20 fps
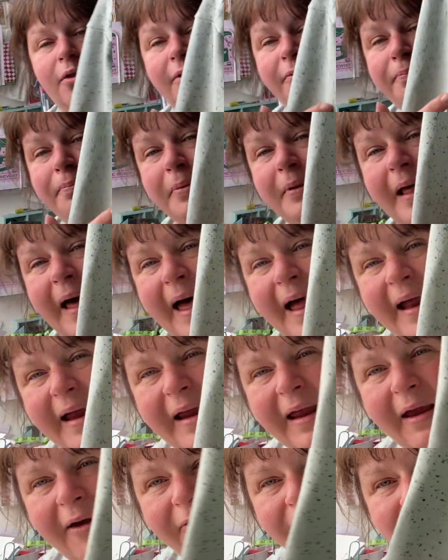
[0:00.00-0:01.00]
the black
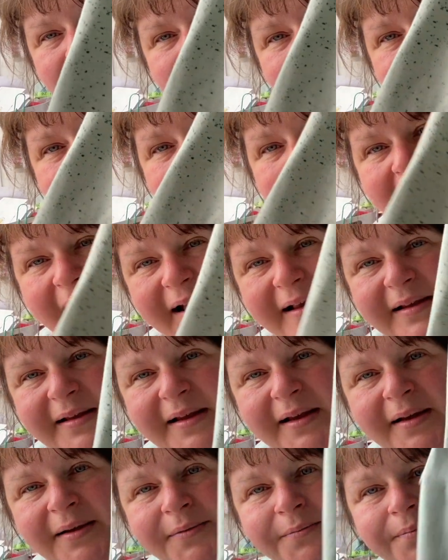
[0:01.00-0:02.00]
flecks,
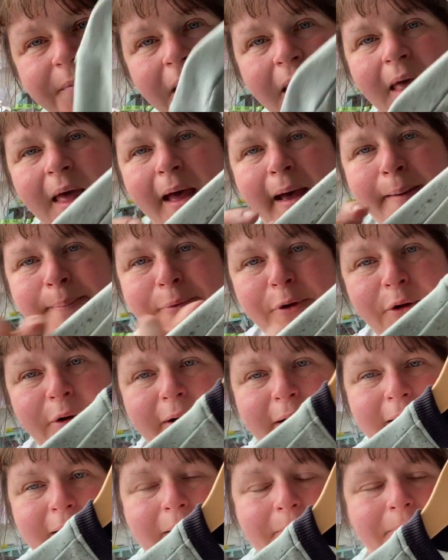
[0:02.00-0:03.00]
I put
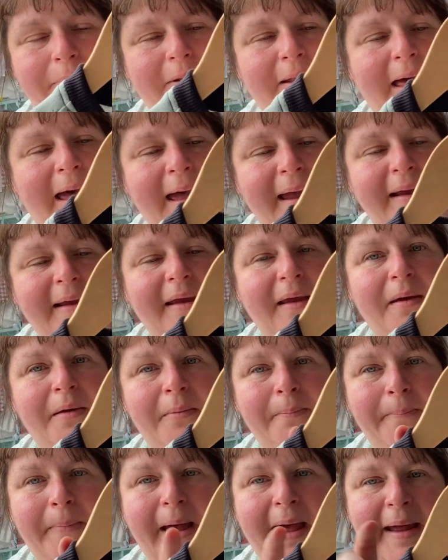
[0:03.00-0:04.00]
in a black
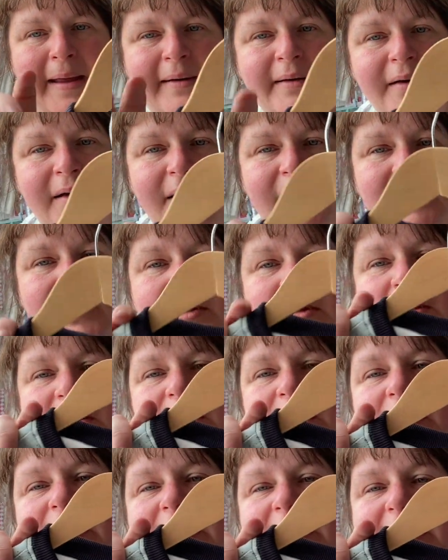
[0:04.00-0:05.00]
band.
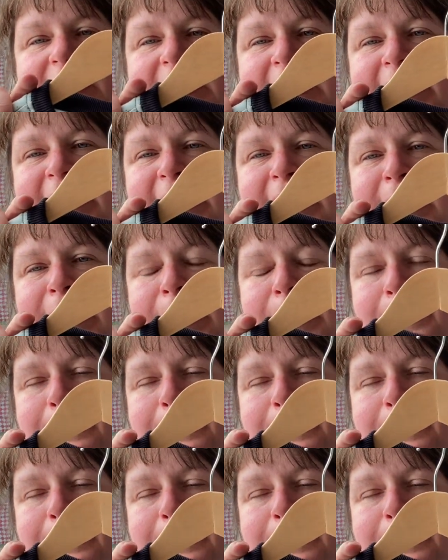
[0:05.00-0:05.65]
You can see